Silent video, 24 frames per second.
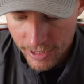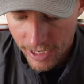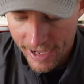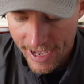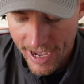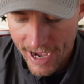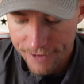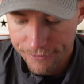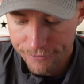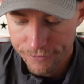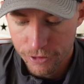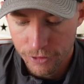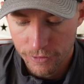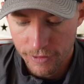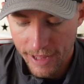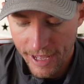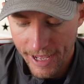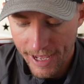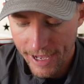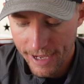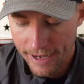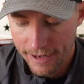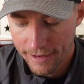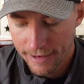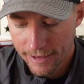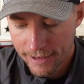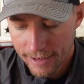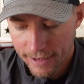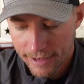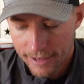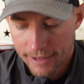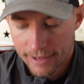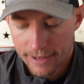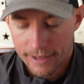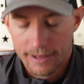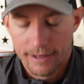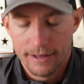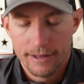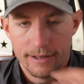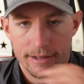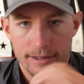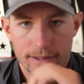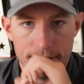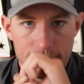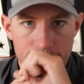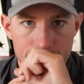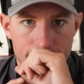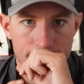After that,
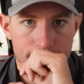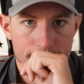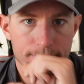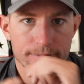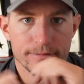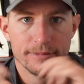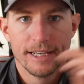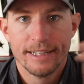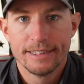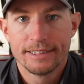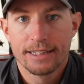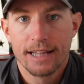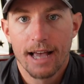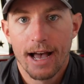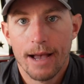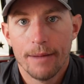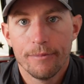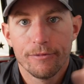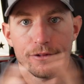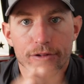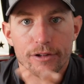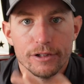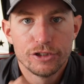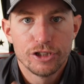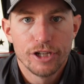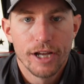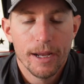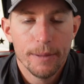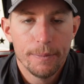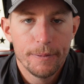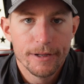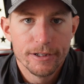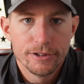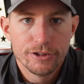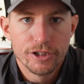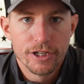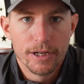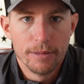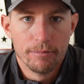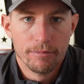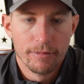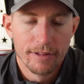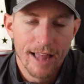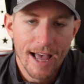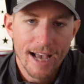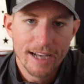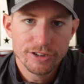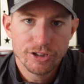it's time for the championship.
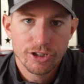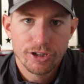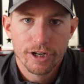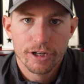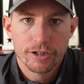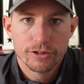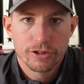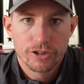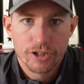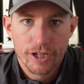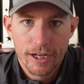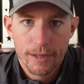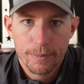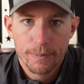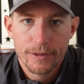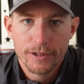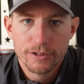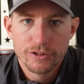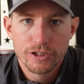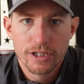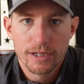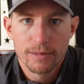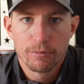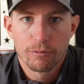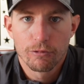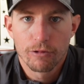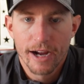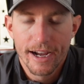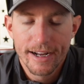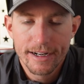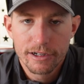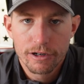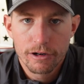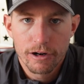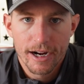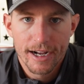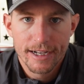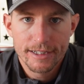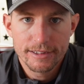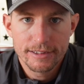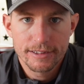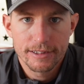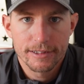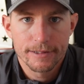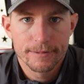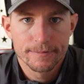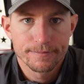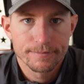Last year's championship, Red
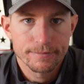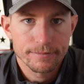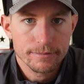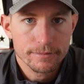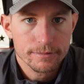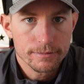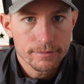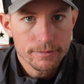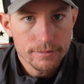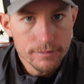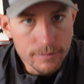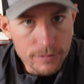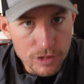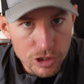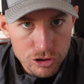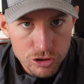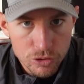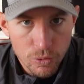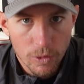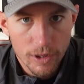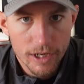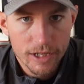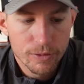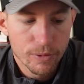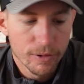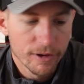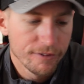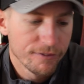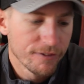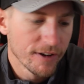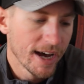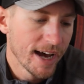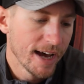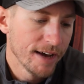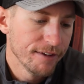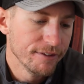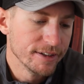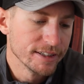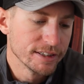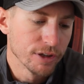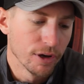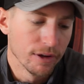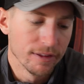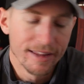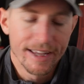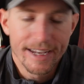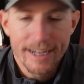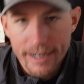Crest 2025. It's
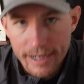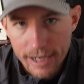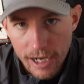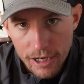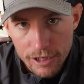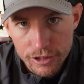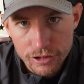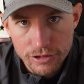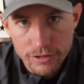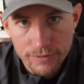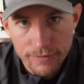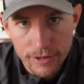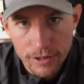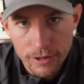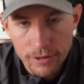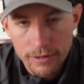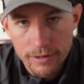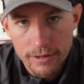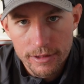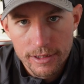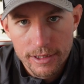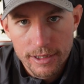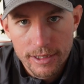on Lake Guntersville.